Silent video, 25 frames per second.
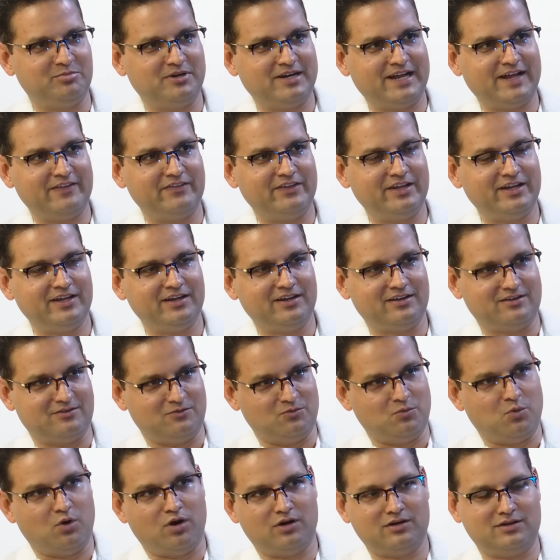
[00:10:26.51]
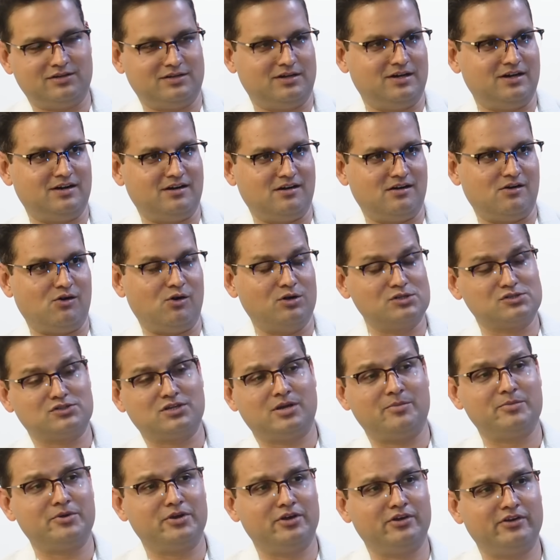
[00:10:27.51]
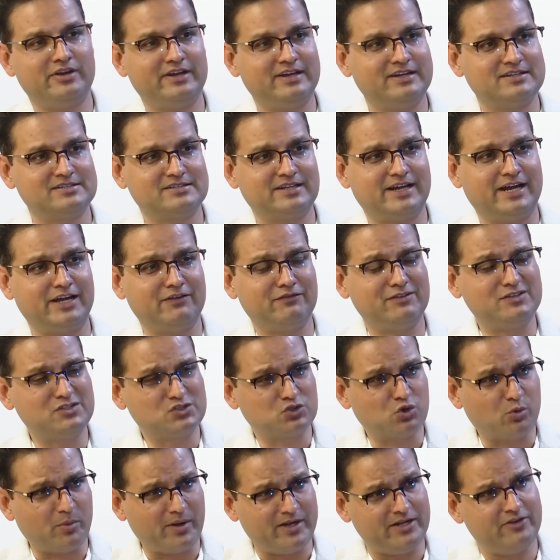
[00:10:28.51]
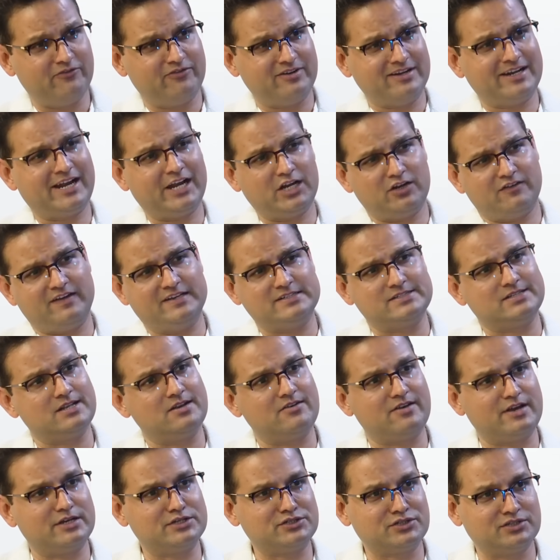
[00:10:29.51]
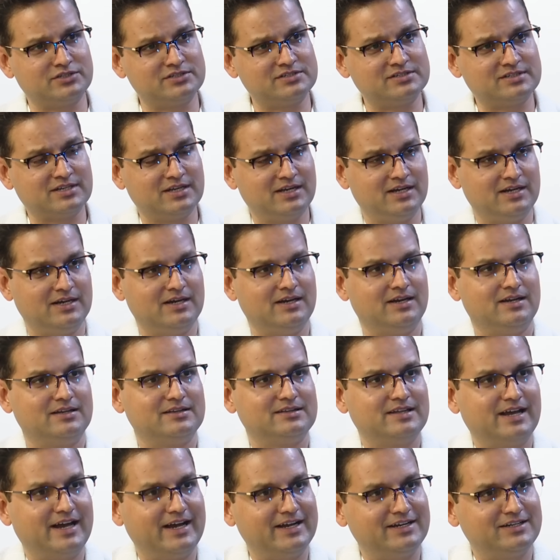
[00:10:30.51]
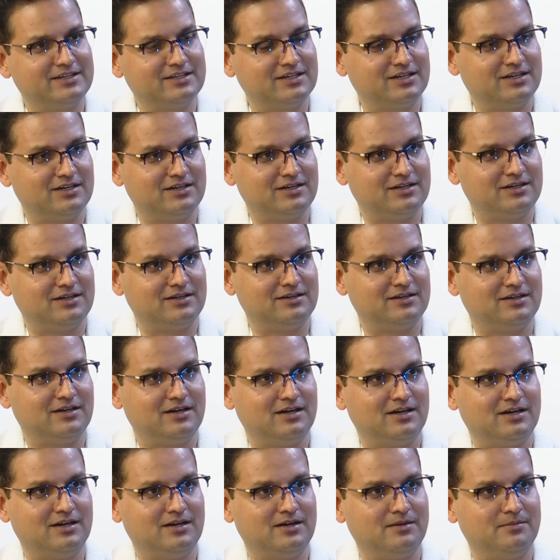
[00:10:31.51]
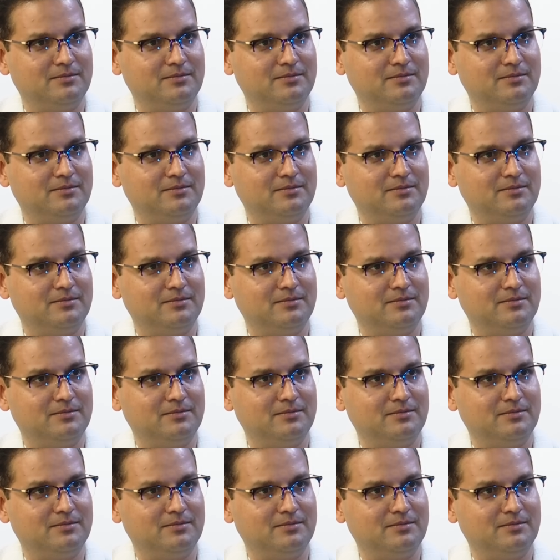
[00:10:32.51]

But I think what also I'm hearing is that with so many different kind of accelerations that uh, uh,